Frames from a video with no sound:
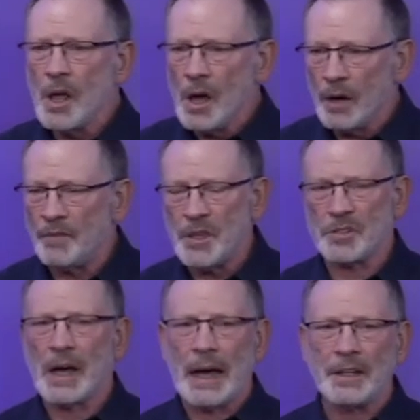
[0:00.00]
of this
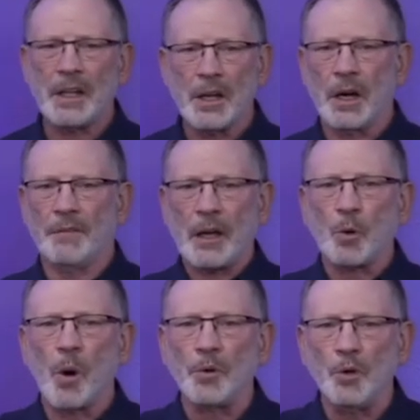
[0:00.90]
idea of a
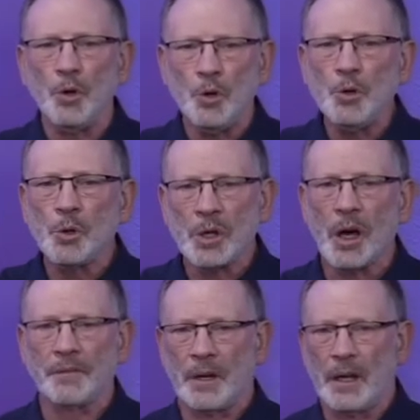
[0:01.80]
quote, new
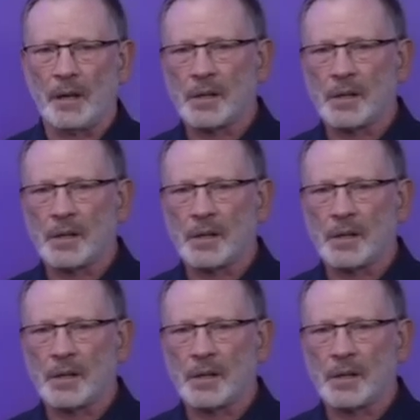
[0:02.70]
covenant.